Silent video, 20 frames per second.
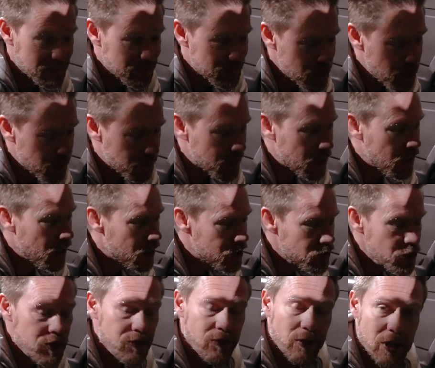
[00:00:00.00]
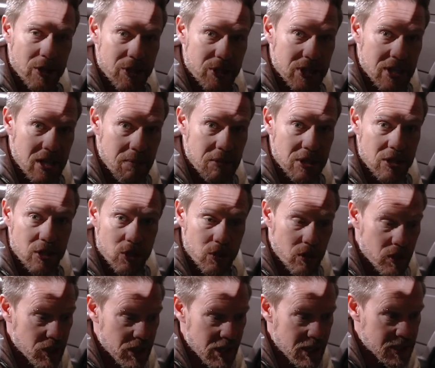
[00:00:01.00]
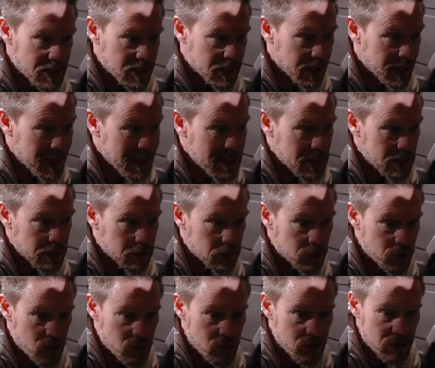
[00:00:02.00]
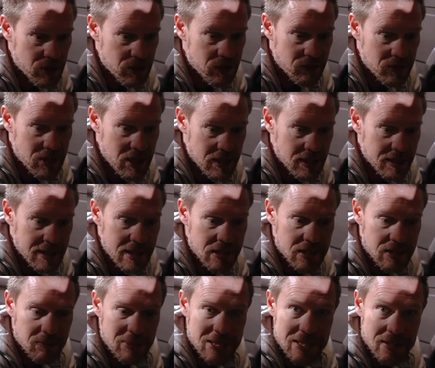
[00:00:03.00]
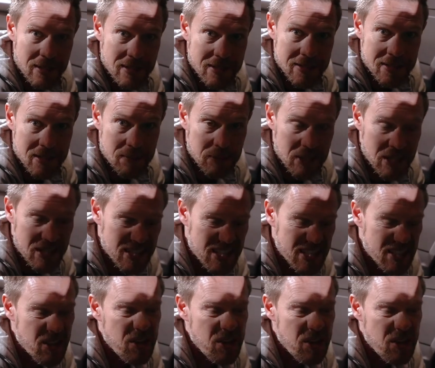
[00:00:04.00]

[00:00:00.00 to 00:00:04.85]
So, just follow the steps, ensure that any little screws that you've taken out have been tightened up nicely.